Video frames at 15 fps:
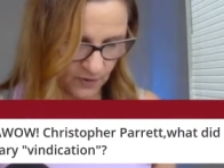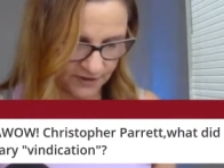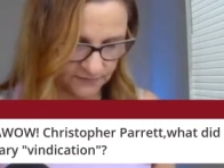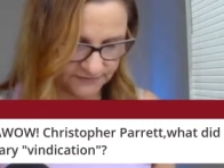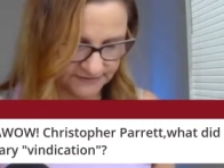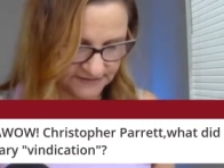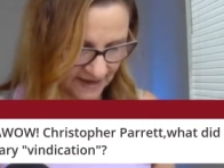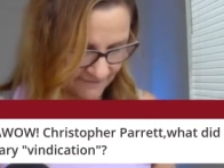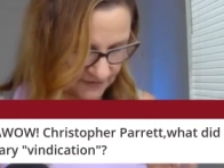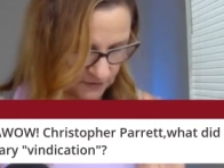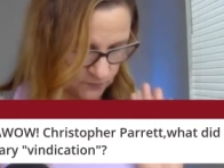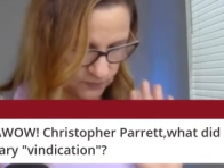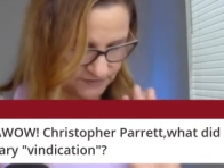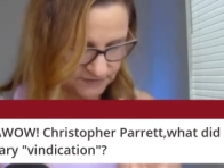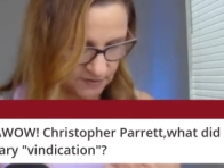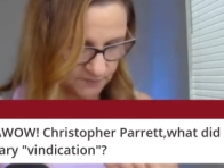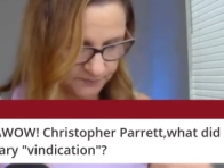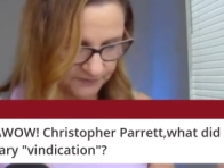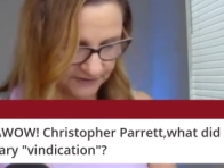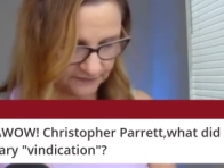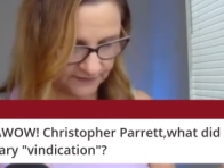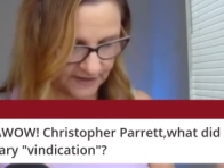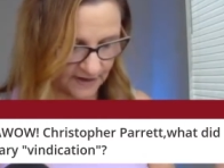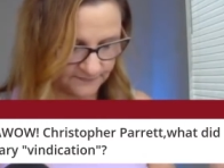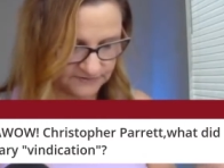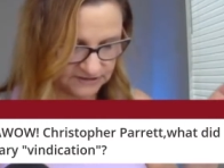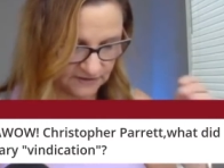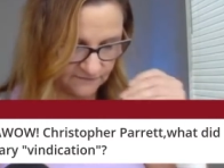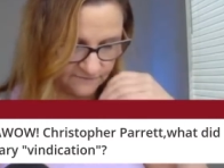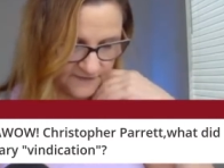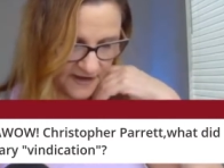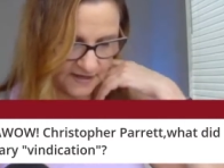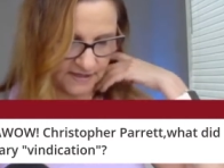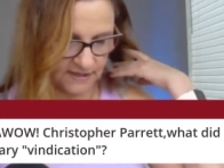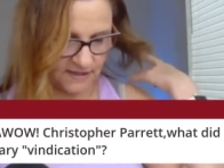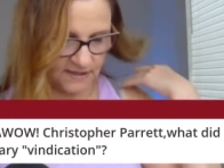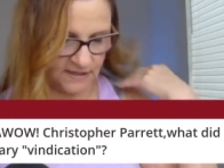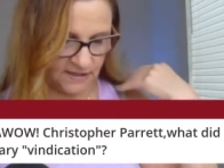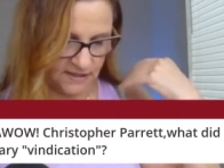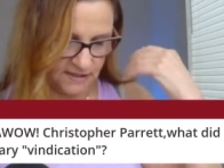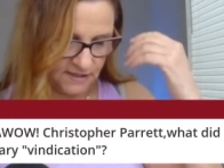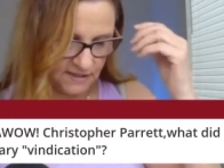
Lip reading: 107 was completely empty and vacant.